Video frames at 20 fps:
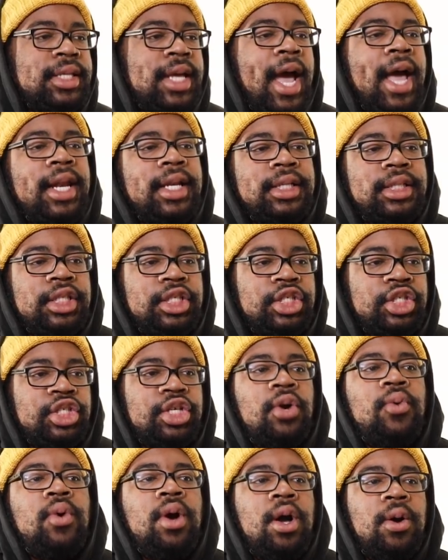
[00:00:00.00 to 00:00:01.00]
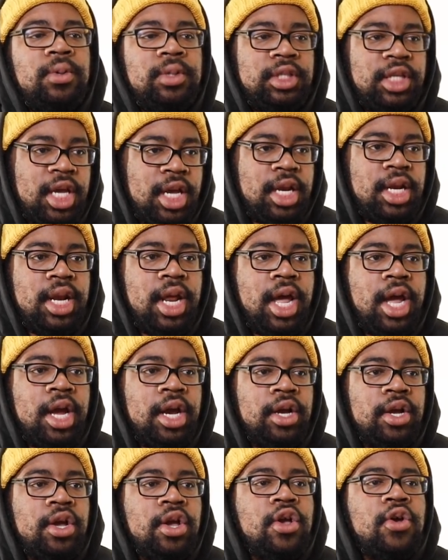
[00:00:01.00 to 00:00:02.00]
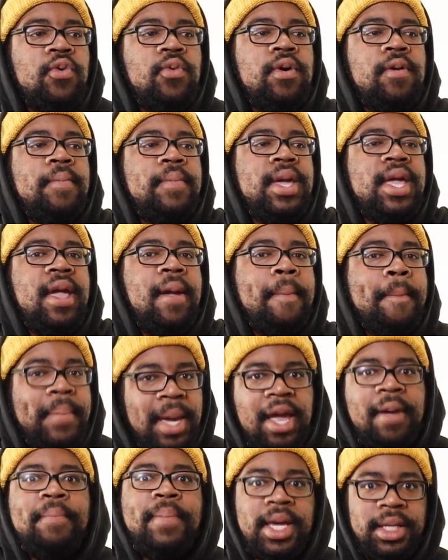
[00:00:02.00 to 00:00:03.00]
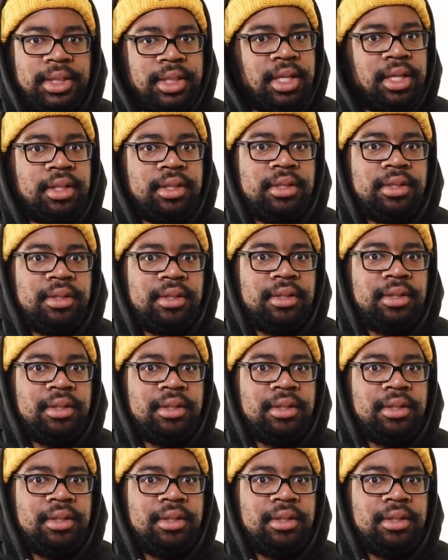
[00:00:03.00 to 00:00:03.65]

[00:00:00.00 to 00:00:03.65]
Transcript: talented show host in there, we'll be in big business.